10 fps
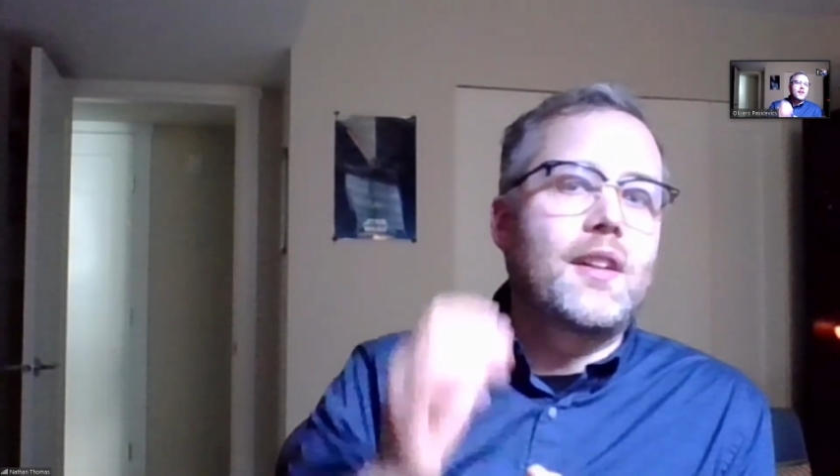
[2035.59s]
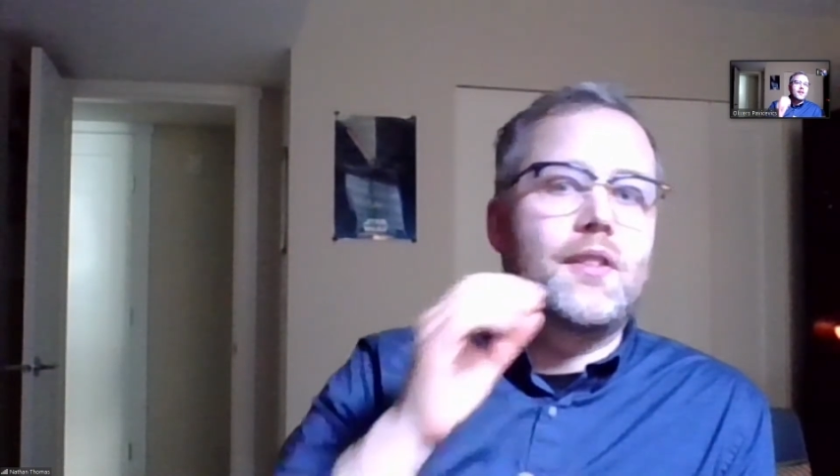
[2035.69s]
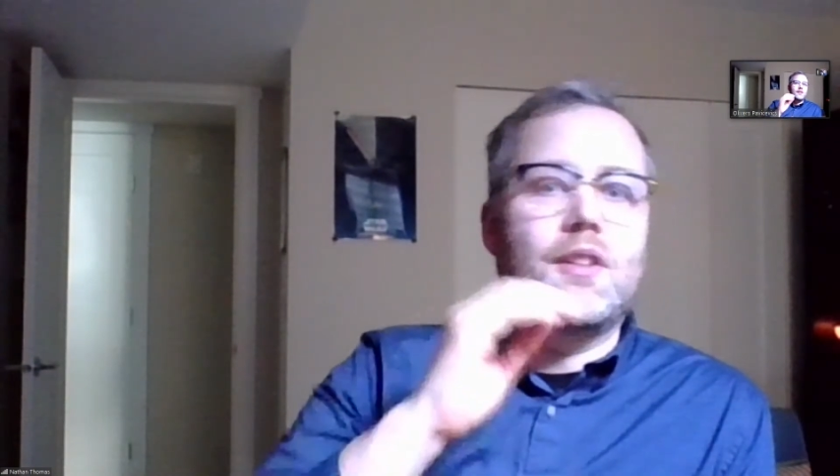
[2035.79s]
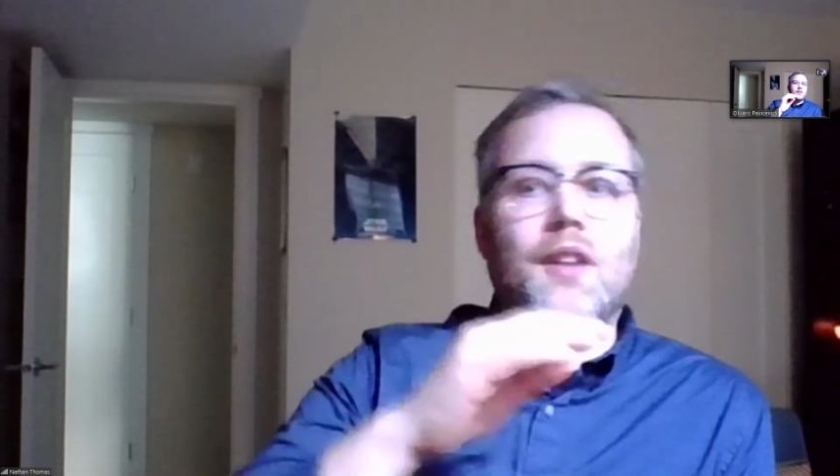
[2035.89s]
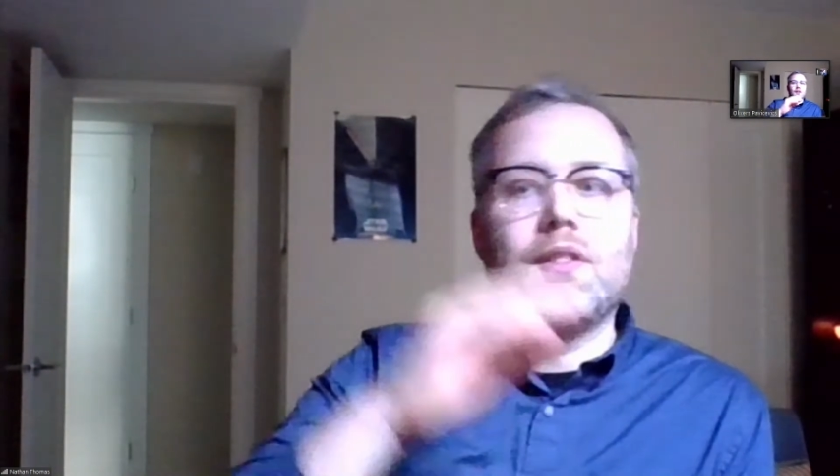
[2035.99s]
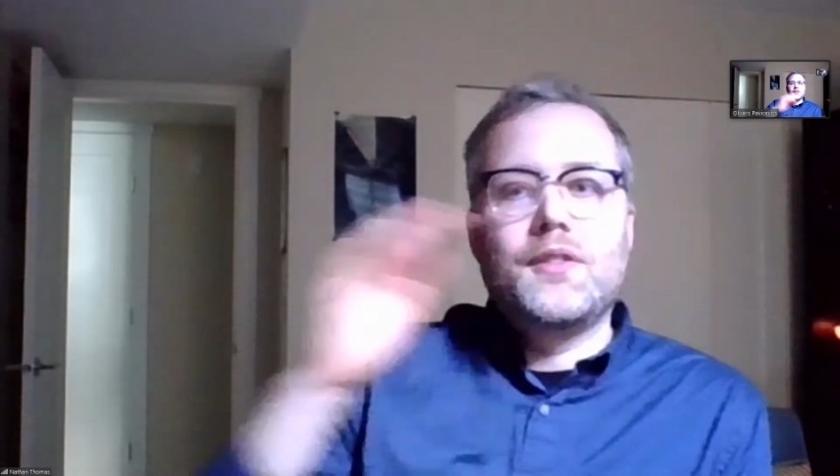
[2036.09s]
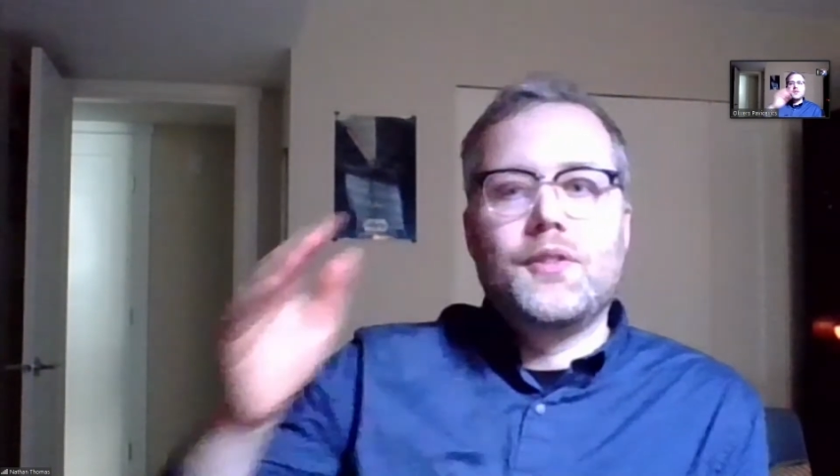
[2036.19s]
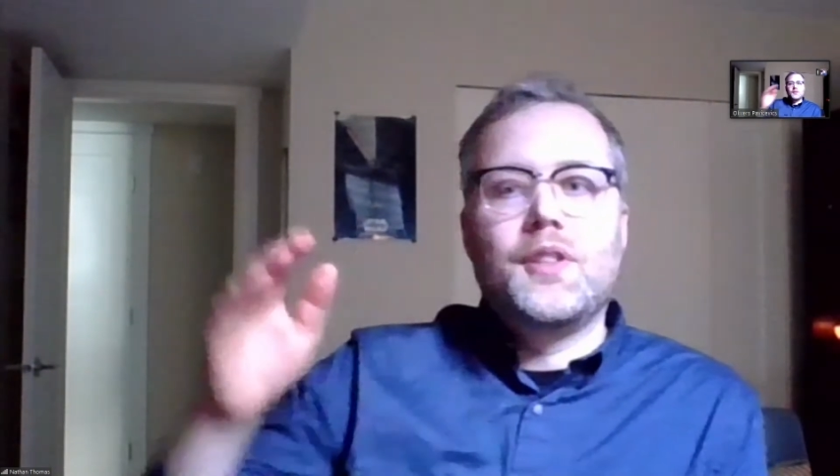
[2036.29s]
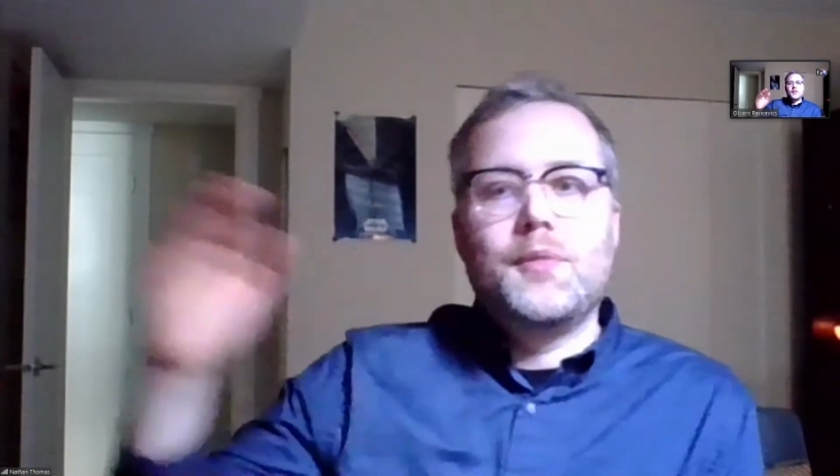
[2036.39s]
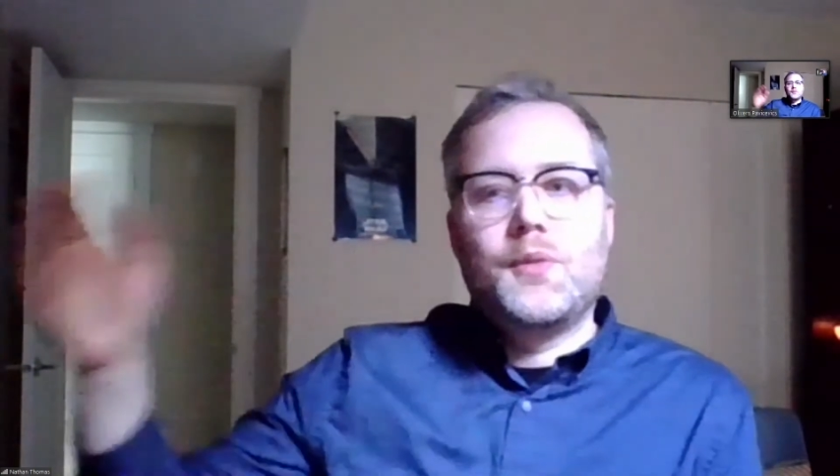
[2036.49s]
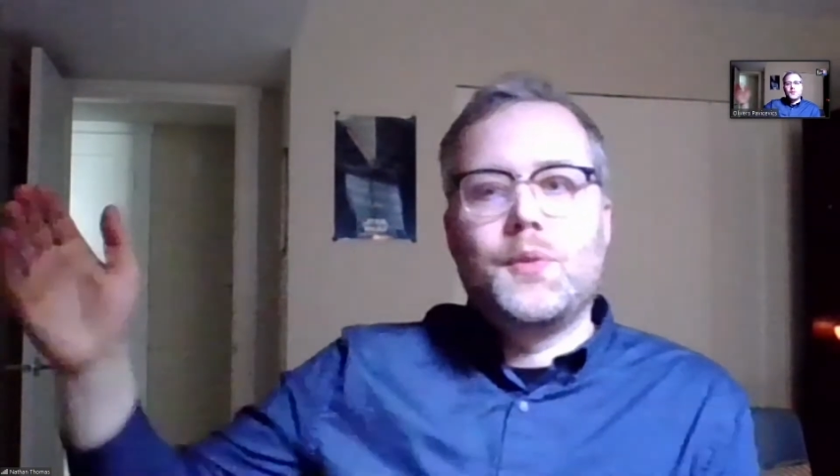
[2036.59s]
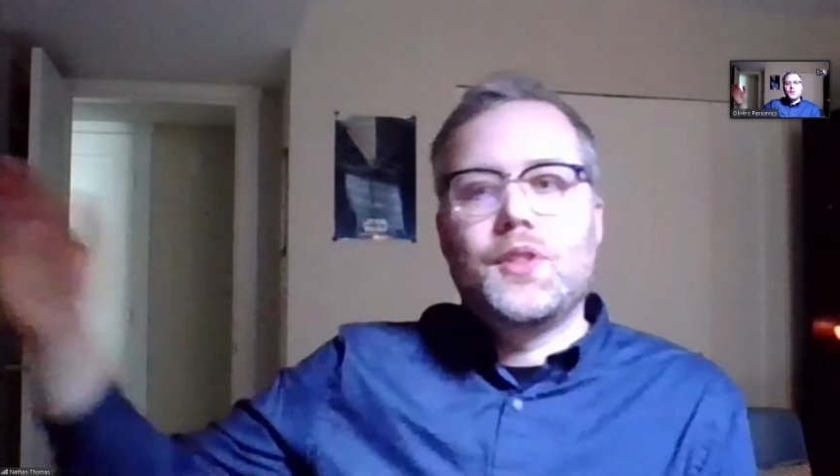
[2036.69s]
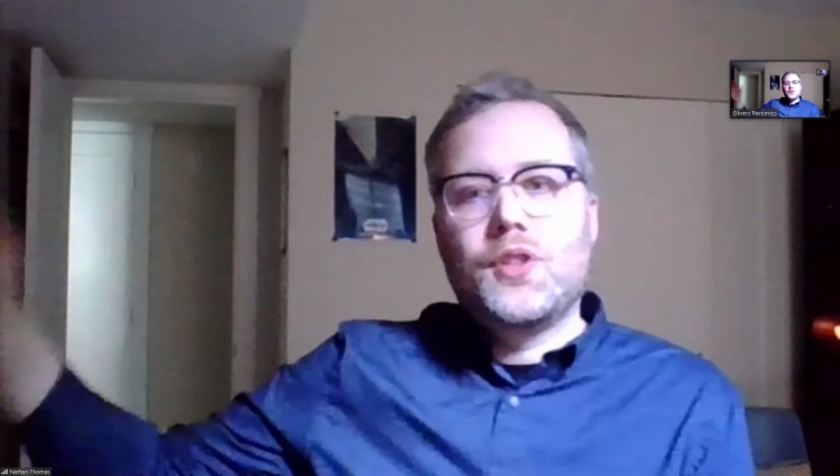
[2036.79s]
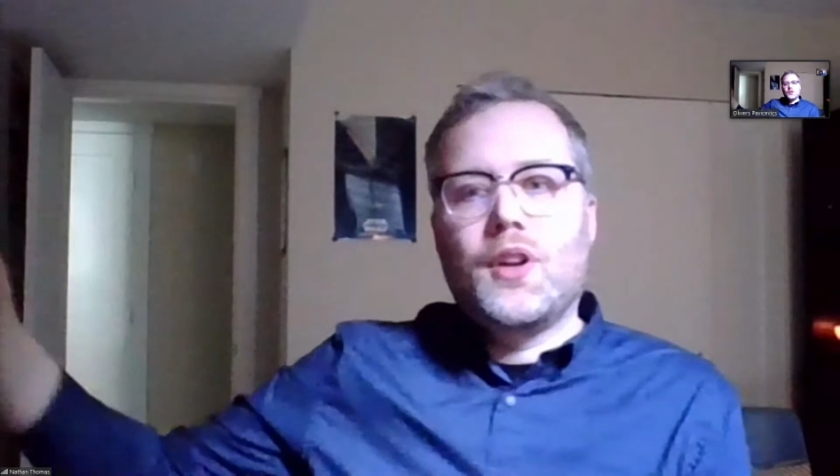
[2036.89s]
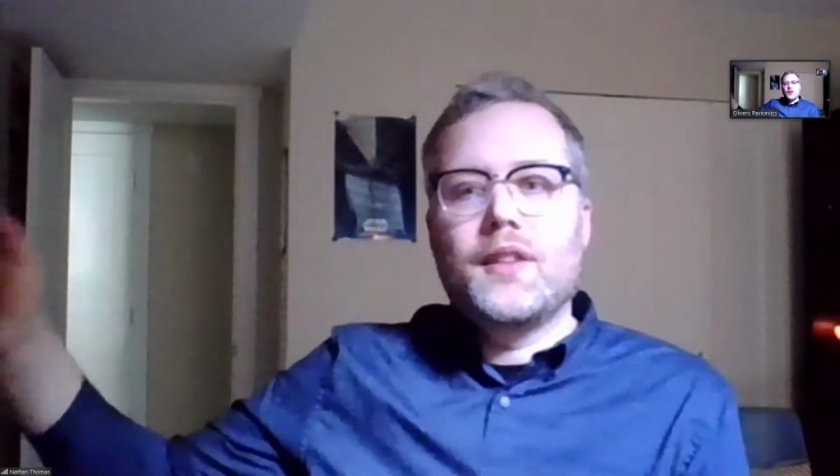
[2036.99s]
of the continuity
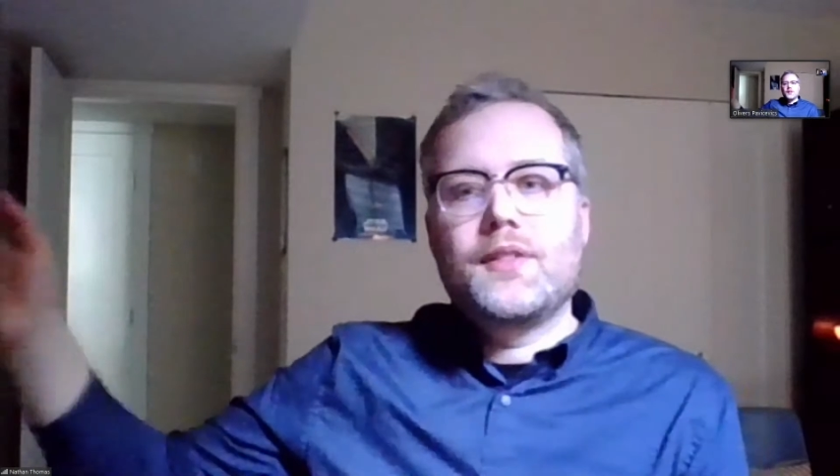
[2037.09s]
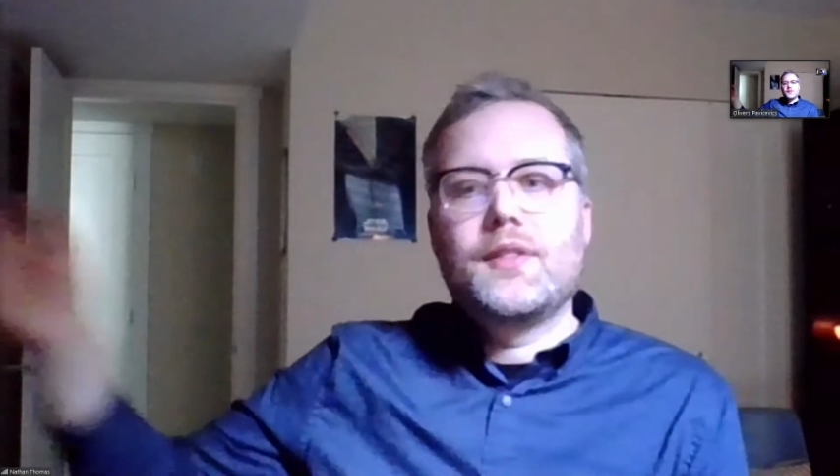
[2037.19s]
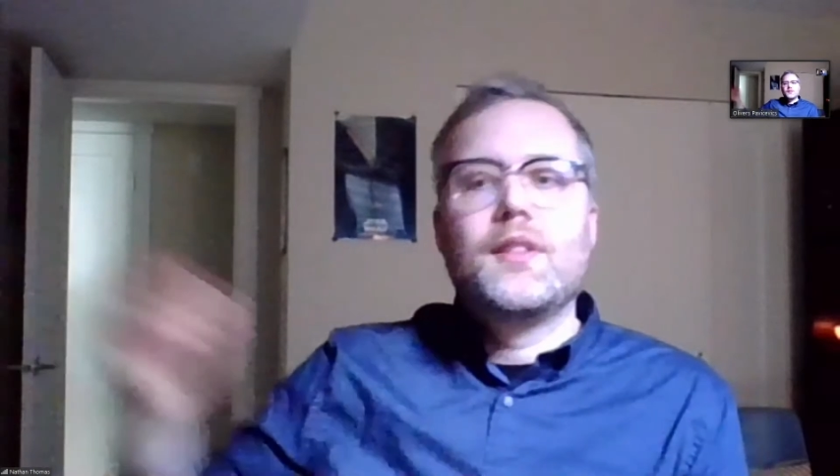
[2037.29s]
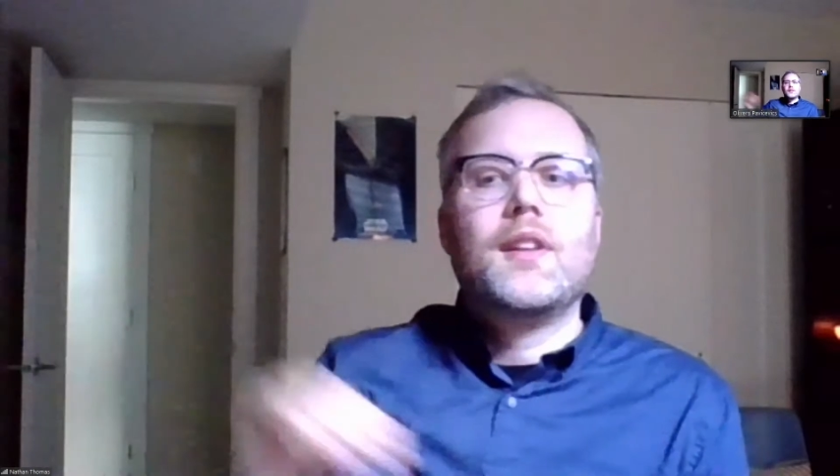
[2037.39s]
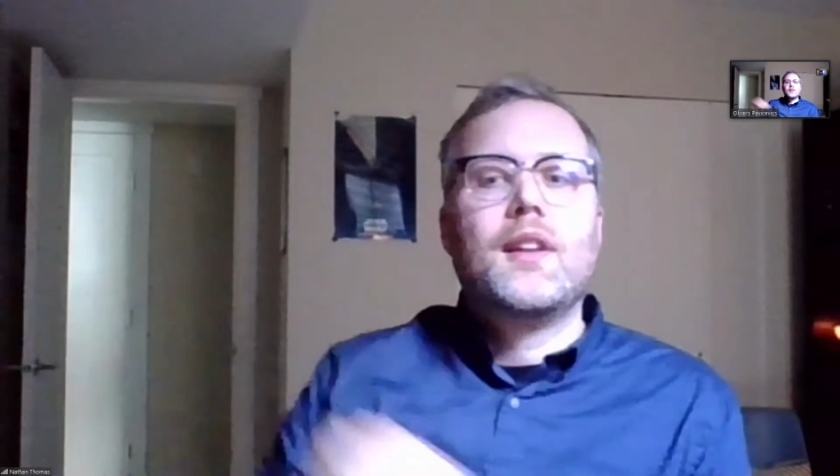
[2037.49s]
between shots,